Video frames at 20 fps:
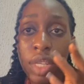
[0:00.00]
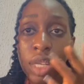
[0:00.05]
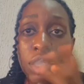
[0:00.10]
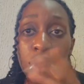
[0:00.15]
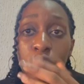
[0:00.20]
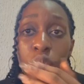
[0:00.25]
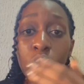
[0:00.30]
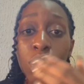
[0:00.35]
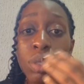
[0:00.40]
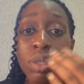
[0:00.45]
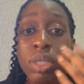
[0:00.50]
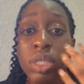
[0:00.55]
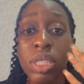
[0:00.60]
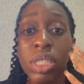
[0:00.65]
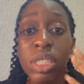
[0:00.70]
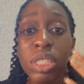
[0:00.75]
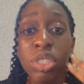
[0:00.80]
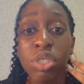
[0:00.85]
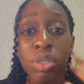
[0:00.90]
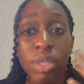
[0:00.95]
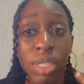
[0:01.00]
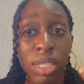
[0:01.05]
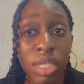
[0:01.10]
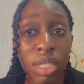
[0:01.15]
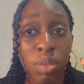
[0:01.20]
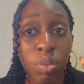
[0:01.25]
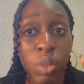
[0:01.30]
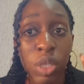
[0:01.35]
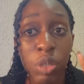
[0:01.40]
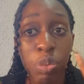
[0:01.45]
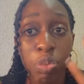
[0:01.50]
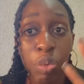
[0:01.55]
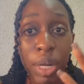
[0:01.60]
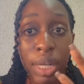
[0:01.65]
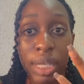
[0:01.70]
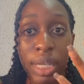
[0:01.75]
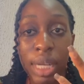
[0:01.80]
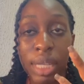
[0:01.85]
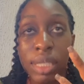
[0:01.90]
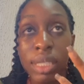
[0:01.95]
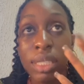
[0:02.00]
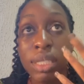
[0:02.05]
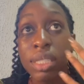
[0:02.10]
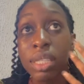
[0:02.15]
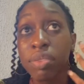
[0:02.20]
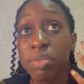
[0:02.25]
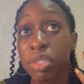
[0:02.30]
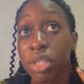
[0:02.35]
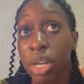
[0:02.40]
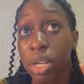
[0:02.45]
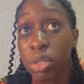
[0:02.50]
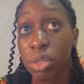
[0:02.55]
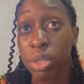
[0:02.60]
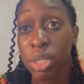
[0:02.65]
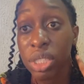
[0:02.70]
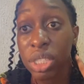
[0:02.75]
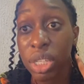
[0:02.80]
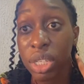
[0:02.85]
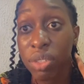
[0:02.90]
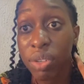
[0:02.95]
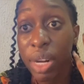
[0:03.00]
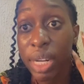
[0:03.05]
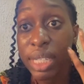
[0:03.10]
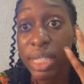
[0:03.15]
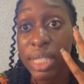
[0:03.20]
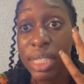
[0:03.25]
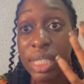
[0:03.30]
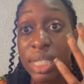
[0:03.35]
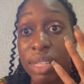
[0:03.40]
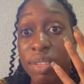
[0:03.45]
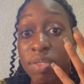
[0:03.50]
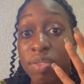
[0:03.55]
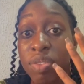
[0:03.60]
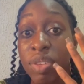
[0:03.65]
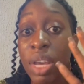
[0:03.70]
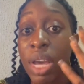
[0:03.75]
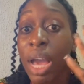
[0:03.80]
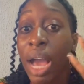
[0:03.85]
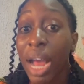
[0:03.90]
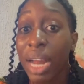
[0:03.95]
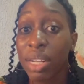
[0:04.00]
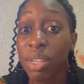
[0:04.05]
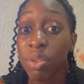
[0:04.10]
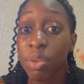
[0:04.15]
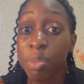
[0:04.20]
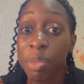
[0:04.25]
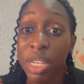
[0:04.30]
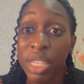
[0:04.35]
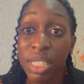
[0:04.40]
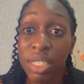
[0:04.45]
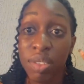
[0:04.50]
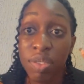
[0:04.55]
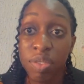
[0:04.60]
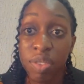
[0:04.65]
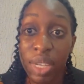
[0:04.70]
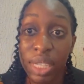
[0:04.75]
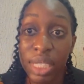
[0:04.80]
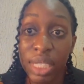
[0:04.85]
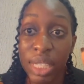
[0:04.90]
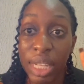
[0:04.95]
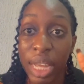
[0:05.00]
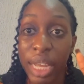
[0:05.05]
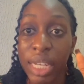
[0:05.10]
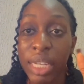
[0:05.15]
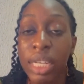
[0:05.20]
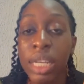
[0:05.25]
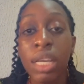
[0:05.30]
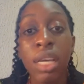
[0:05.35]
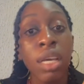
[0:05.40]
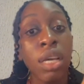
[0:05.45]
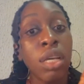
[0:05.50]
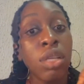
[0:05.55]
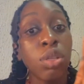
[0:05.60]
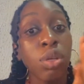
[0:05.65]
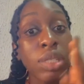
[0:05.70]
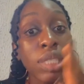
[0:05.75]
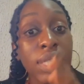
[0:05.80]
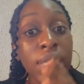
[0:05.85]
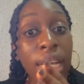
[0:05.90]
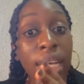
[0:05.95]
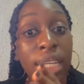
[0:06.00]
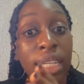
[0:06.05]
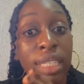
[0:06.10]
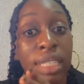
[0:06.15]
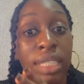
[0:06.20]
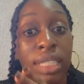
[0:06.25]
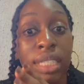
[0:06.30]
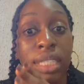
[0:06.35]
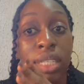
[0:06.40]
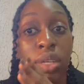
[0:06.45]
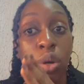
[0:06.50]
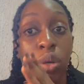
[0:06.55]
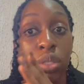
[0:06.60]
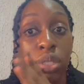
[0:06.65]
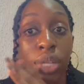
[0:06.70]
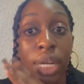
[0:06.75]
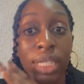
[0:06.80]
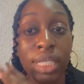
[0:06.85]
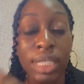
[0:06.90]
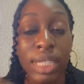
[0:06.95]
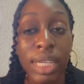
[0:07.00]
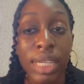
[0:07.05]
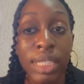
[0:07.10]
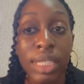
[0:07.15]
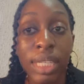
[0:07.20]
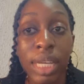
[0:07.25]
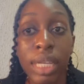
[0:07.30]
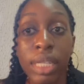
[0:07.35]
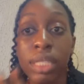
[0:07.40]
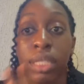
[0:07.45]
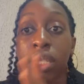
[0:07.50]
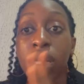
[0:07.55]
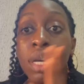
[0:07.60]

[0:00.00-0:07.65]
So in treating with pregnancy, ceftriaxone is generally safe and it remains the first line. Doxycycline is contraindicated.